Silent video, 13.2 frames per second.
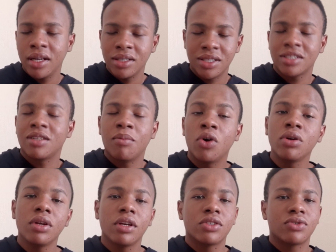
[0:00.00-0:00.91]

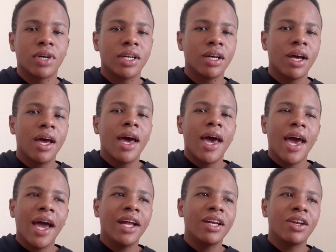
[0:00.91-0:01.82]
testimonials, right?
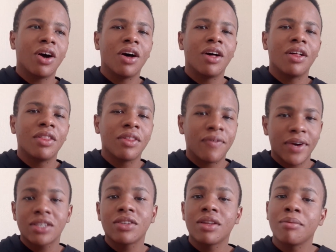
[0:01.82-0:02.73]
And the
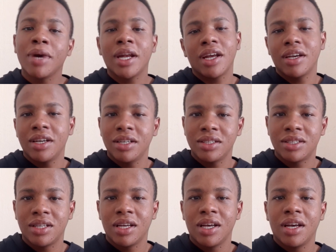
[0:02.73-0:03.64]
fact of the matter
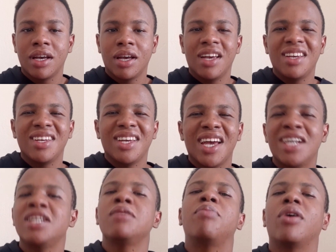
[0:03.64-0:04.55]
is,
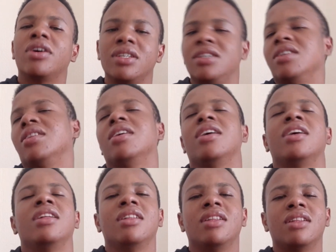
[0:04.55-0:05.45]
anybody
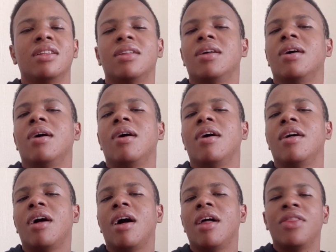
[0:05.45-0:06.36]
in
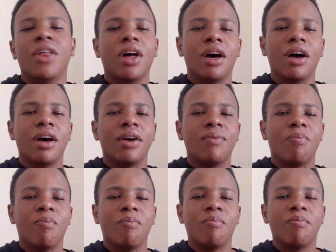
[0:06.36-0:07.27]
the
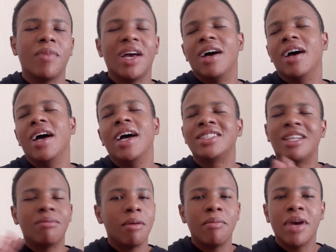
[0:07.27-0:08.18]

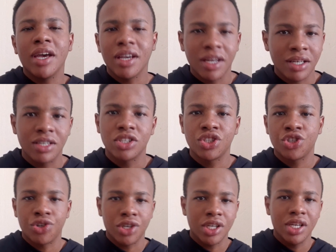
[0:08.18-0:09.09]
SMMA
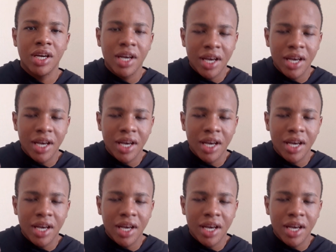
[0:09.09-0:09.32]
industry